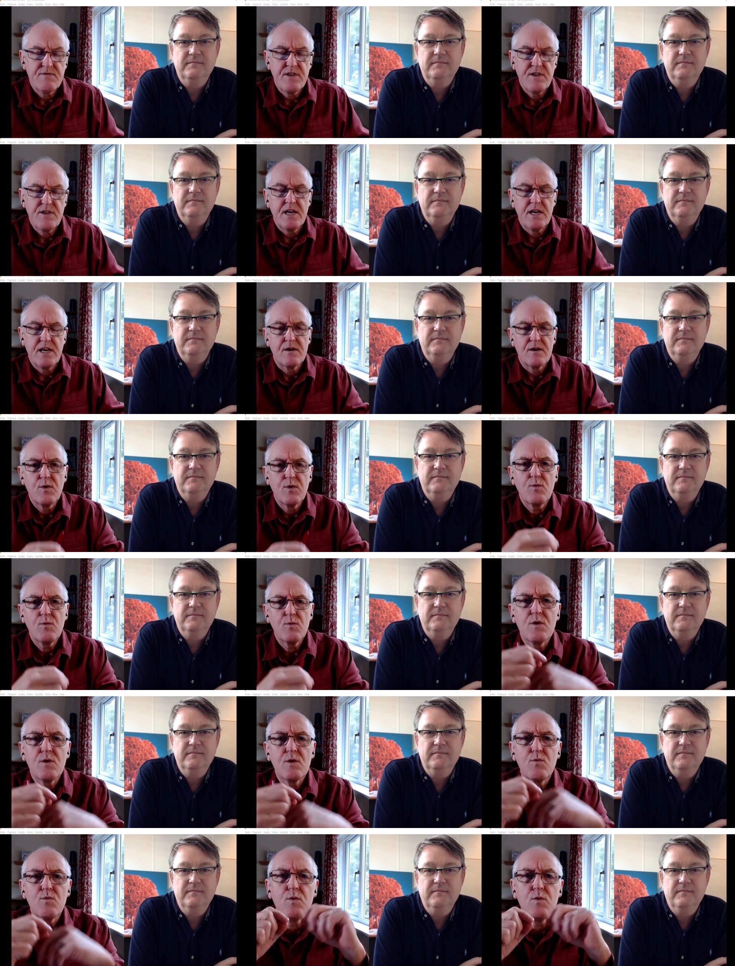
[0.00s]
Speaker 1: in this video?
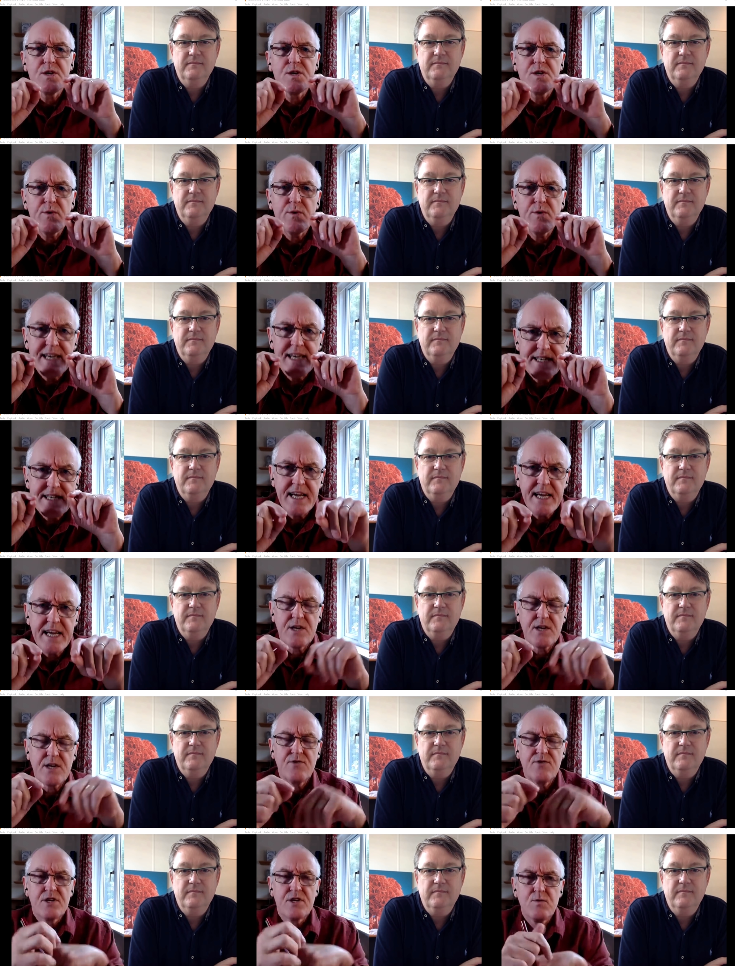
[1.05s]
What what what do we need to
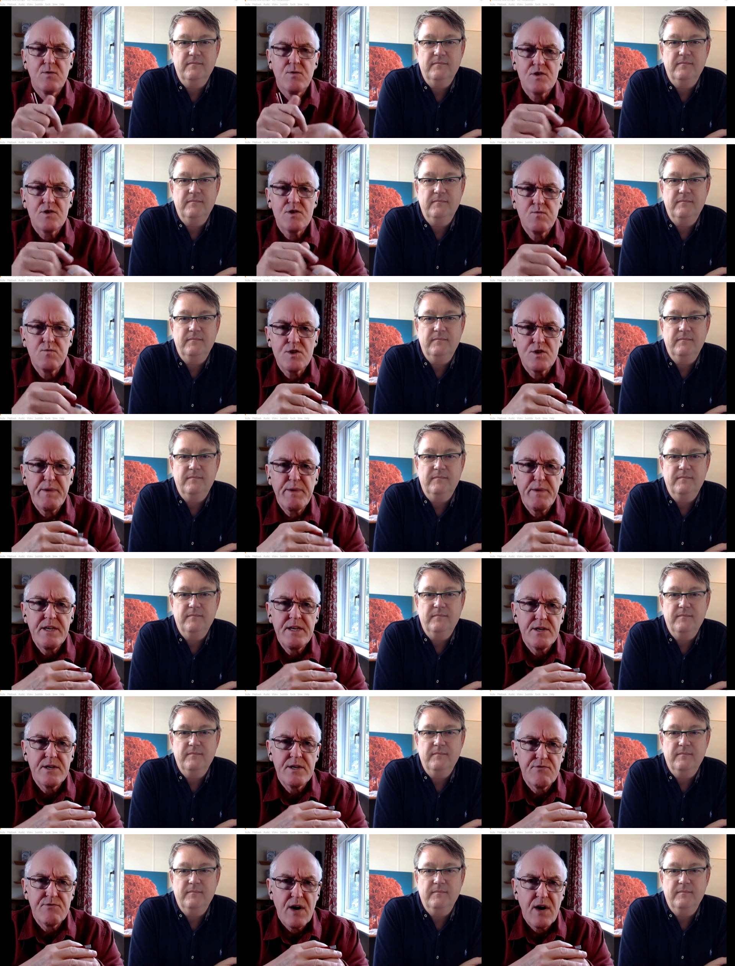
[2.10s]
get across? What's what's
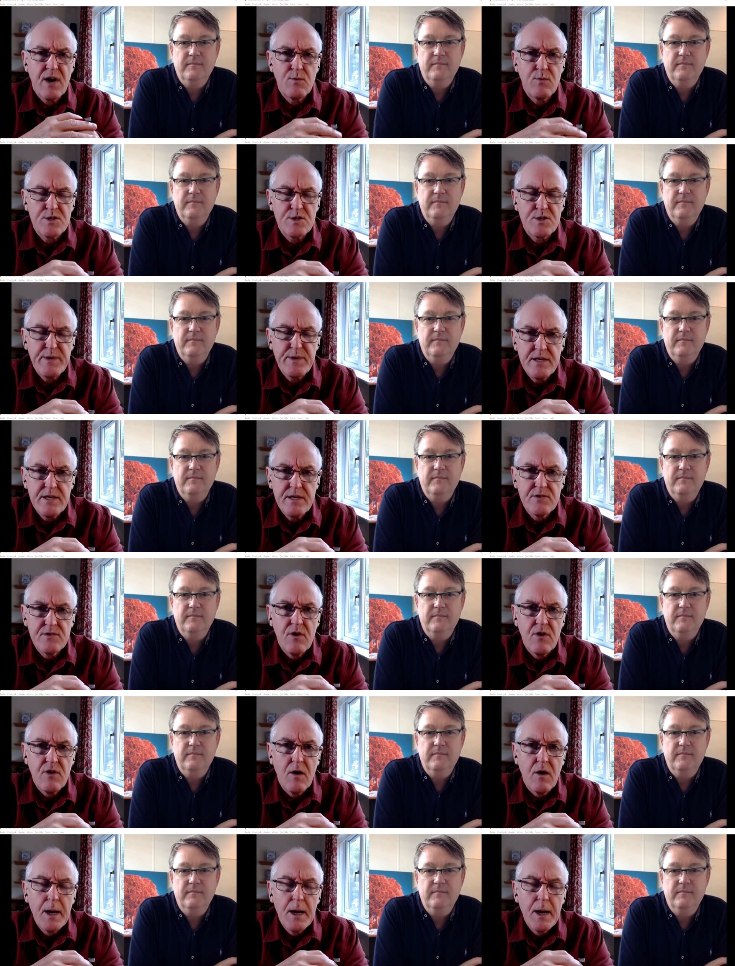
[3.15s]
been done right? What's been
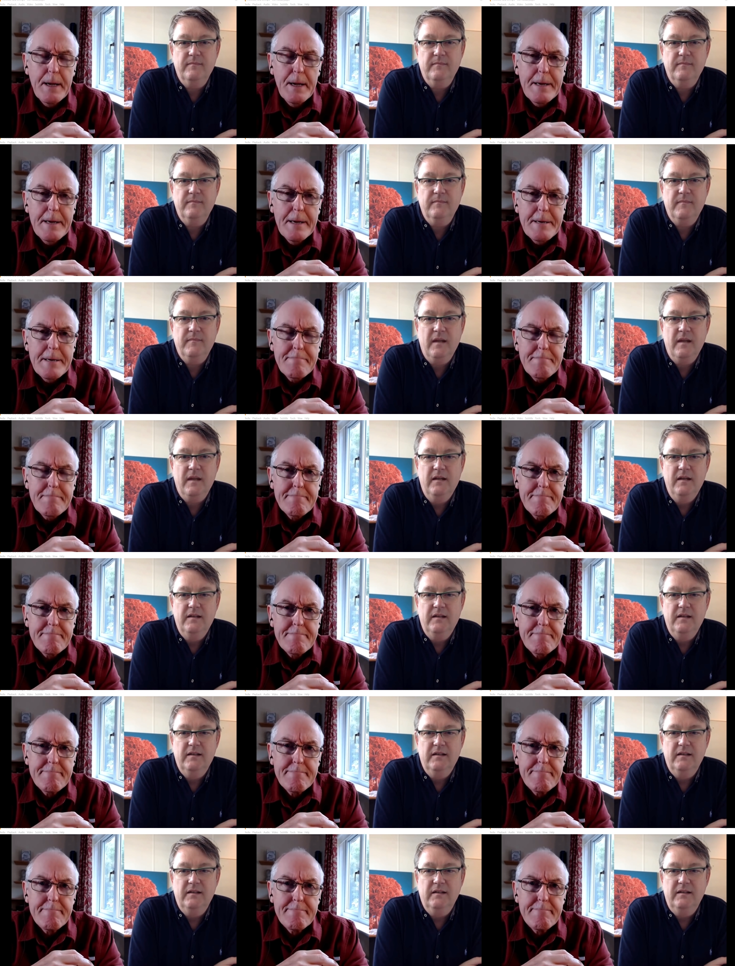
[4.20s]
done wrong?
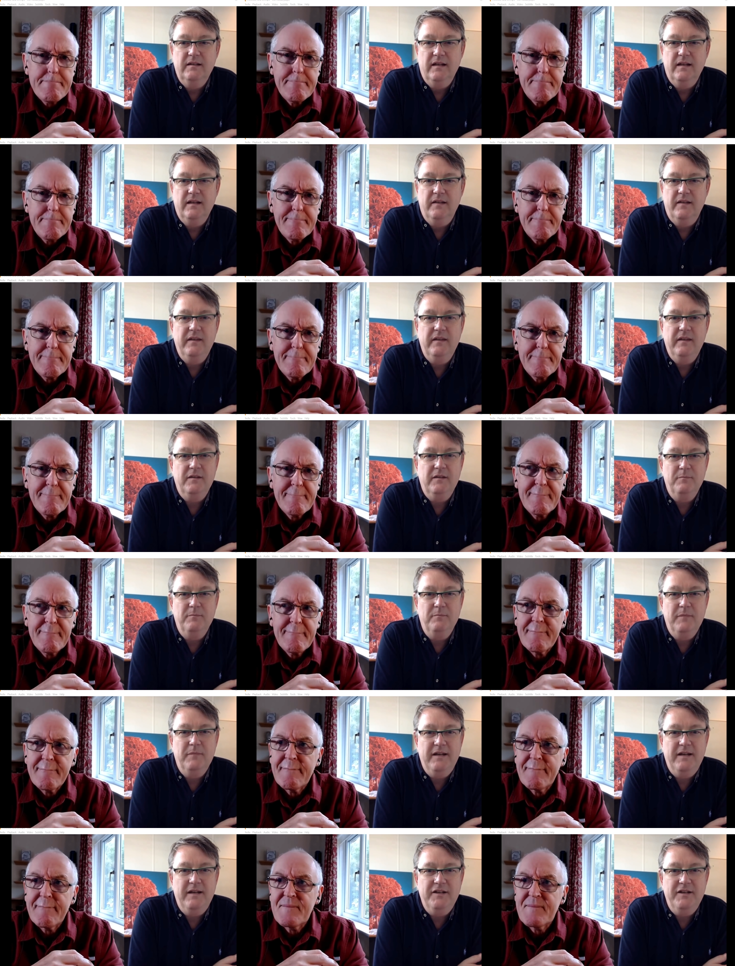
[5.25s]
Speaker 2: Yeah, I think the
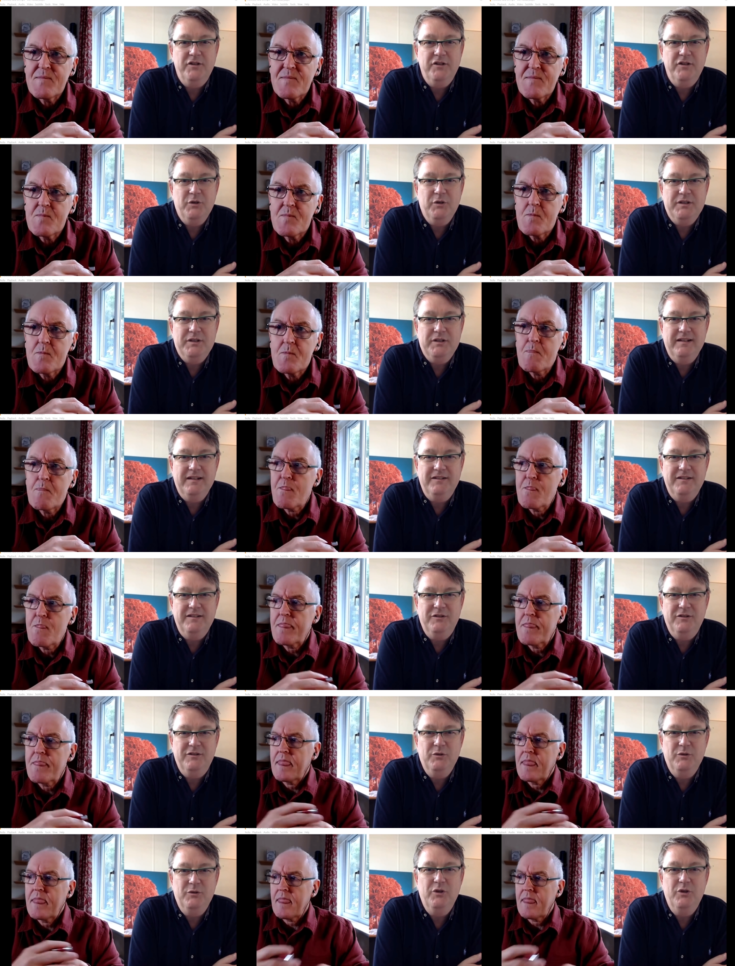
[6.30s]
main issue is that
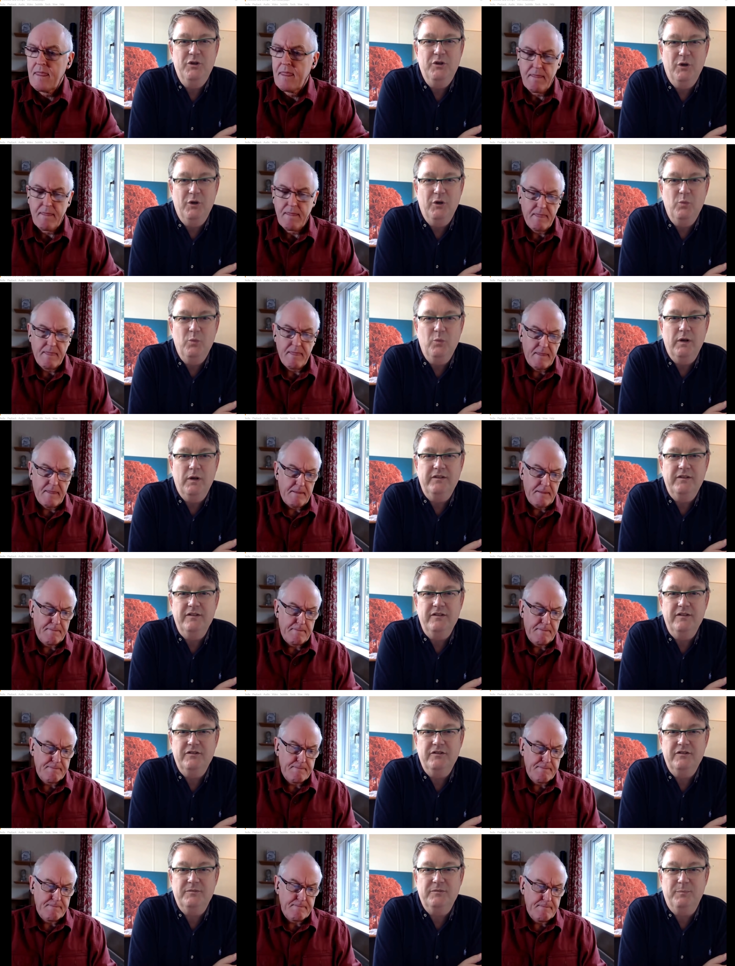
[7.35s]
you don't want
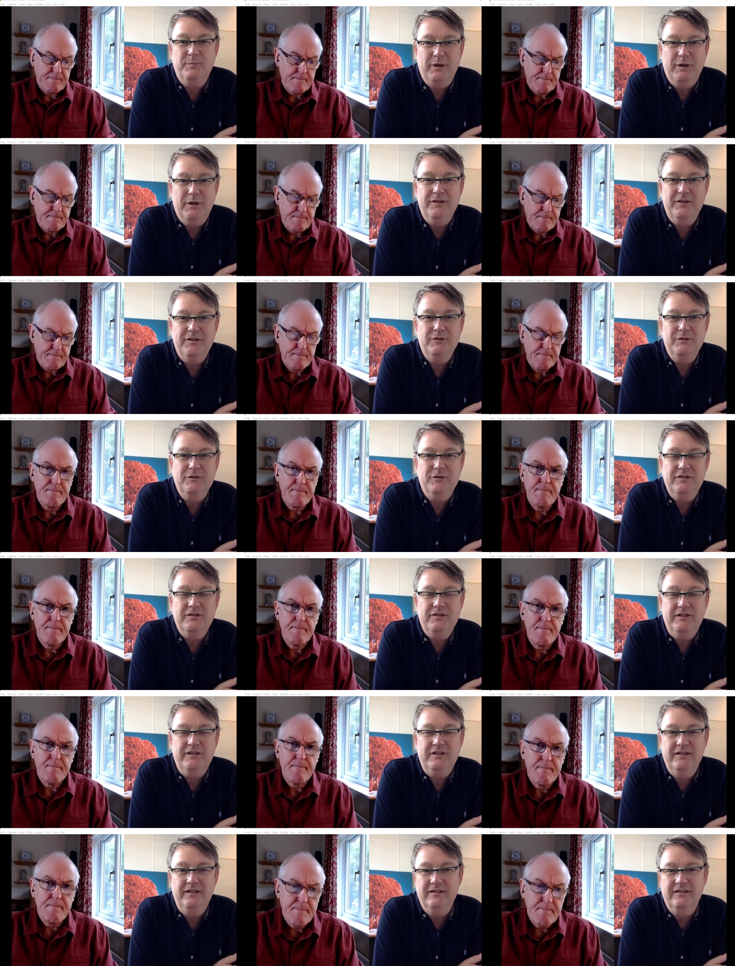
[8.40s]
these particles,
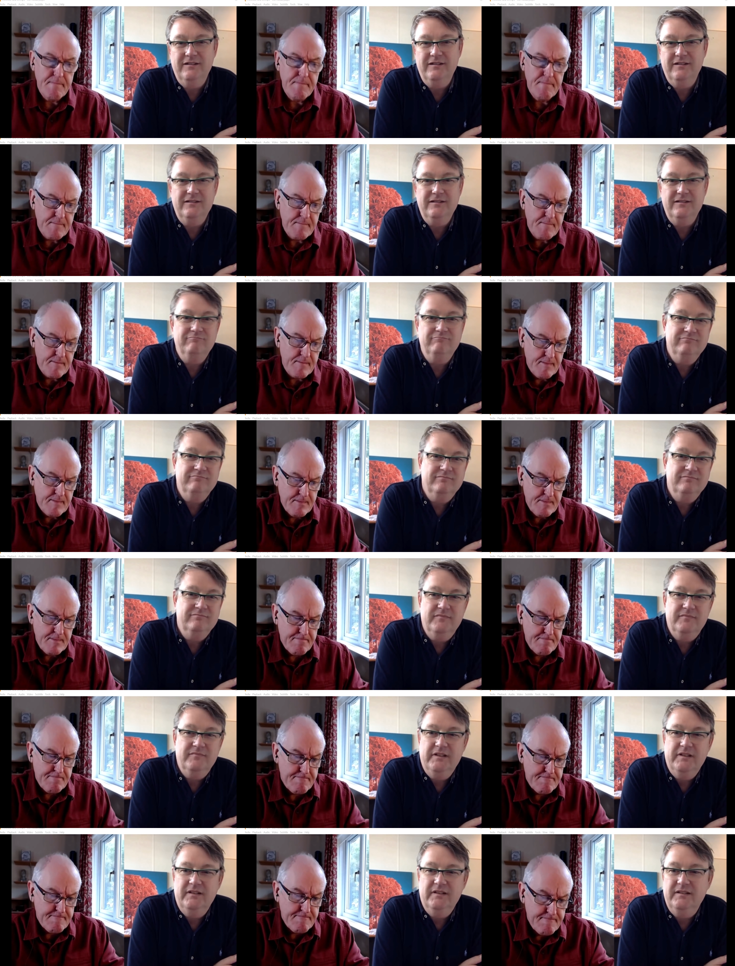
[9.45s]
either the
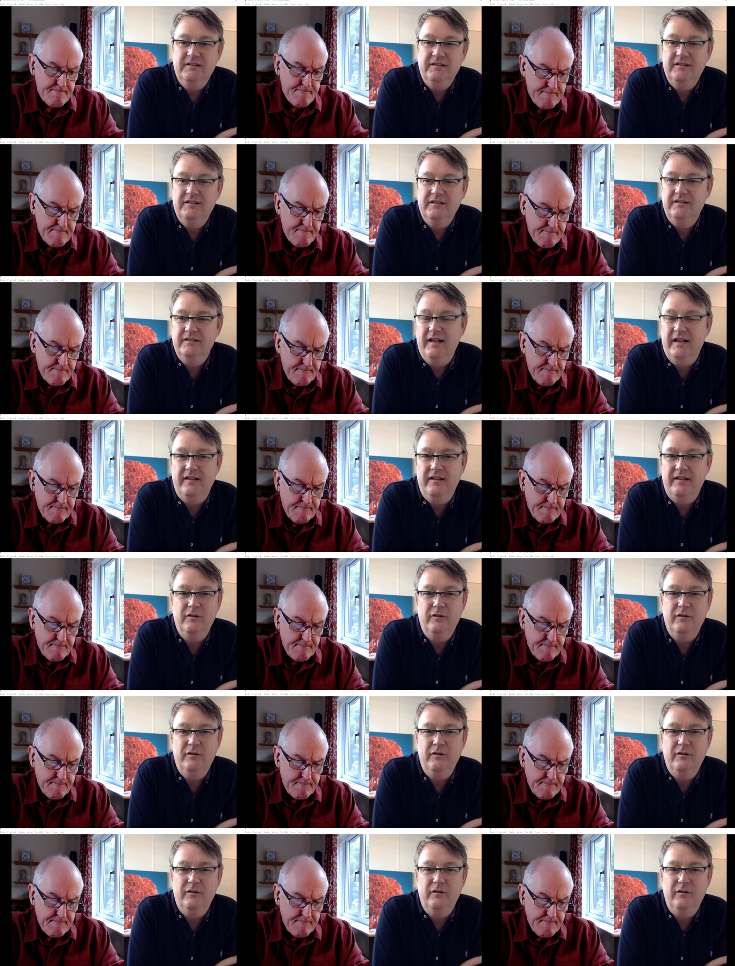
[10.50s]
the, the, the